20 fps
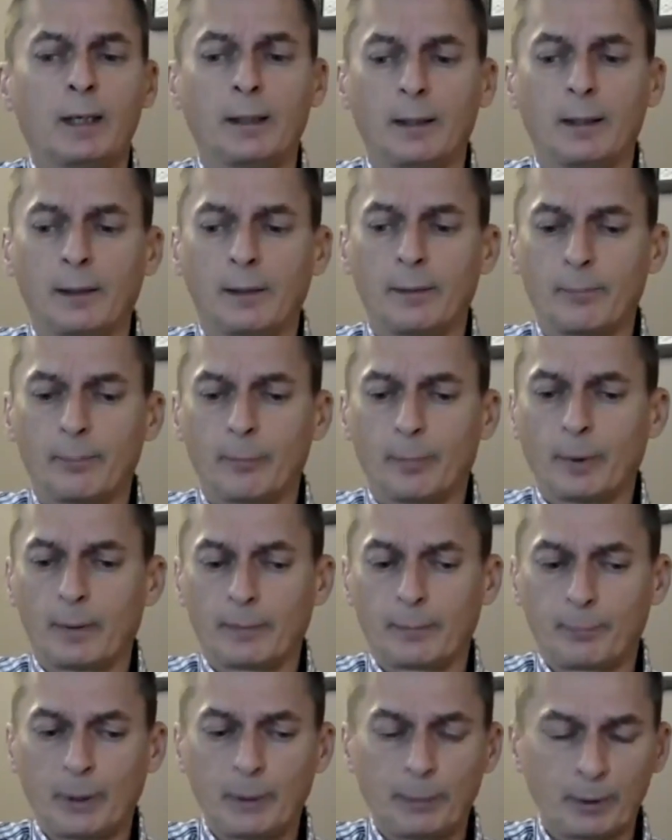
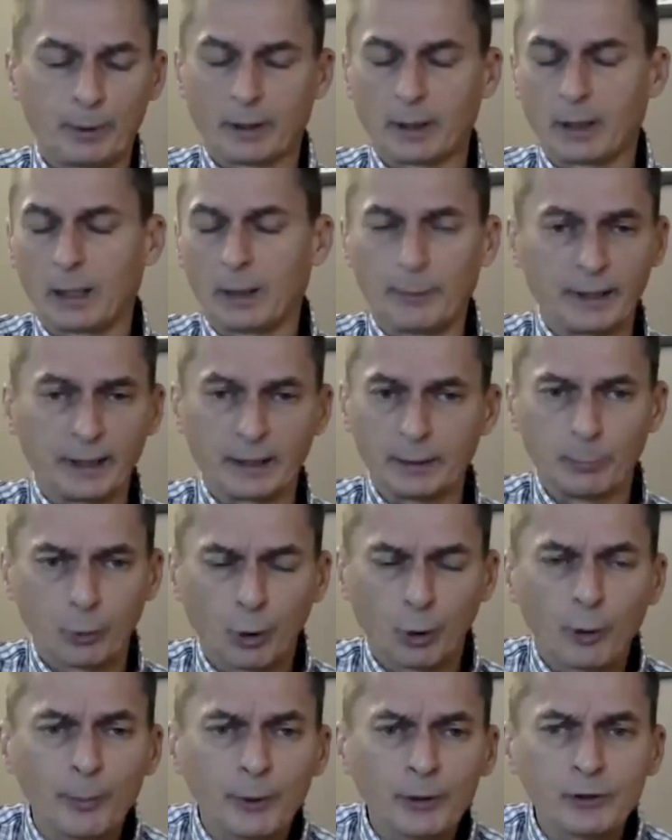People are claiming
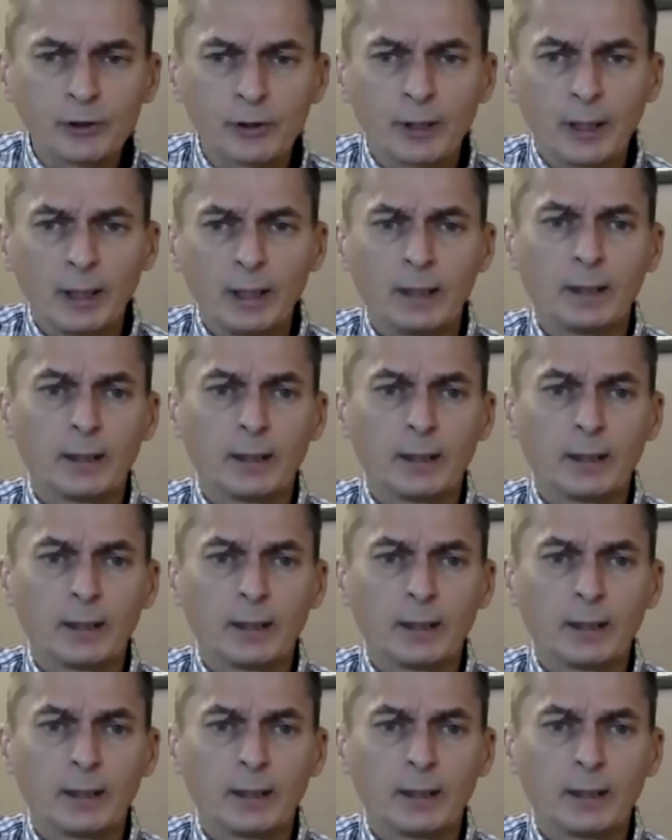unemployment.